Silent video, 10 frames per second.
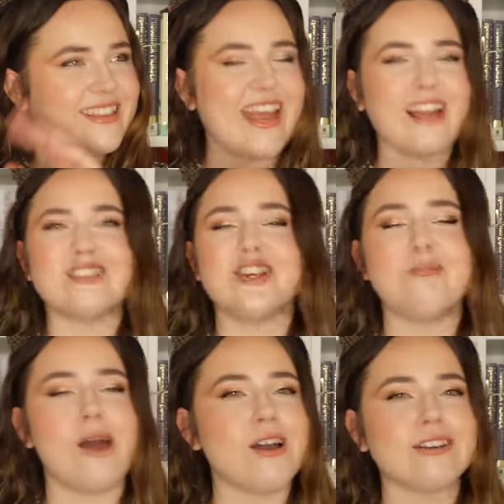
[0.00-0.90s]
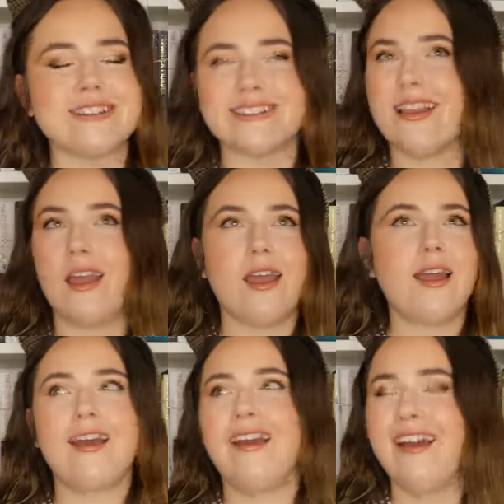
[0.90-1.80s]
the next two books
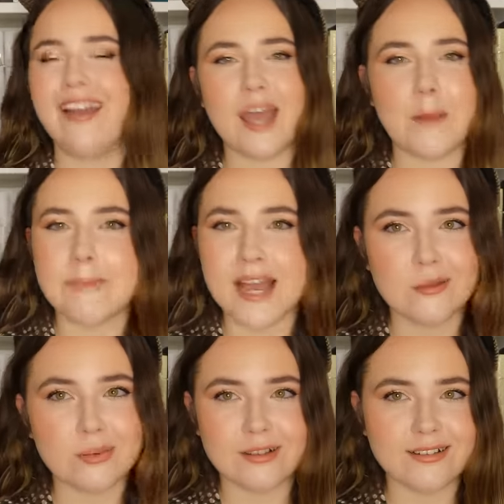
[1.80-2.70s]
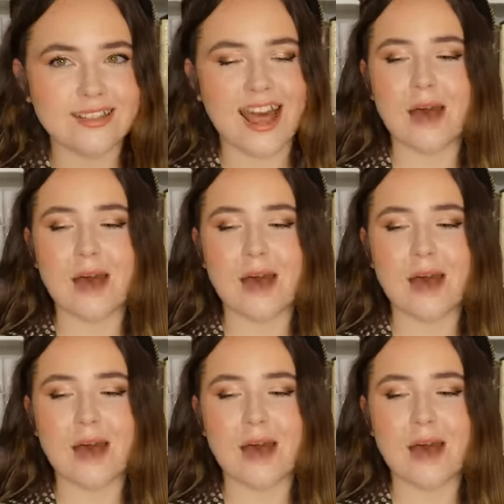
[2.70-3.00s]
impeccable.